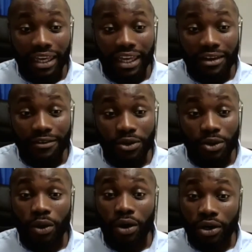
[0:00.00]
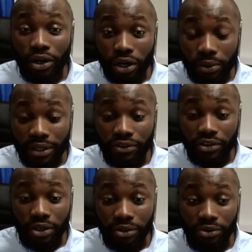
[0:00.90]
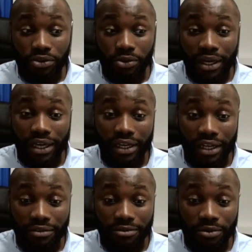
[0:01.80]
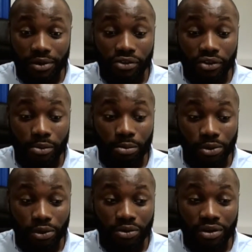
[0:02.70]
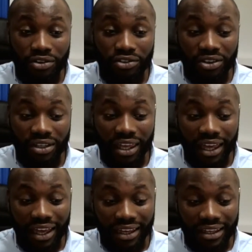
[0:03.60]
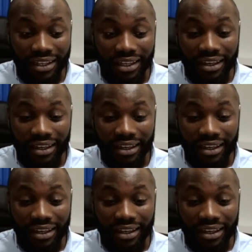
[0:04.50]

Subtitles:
if you are going to go to A&E, for example, or urgent care,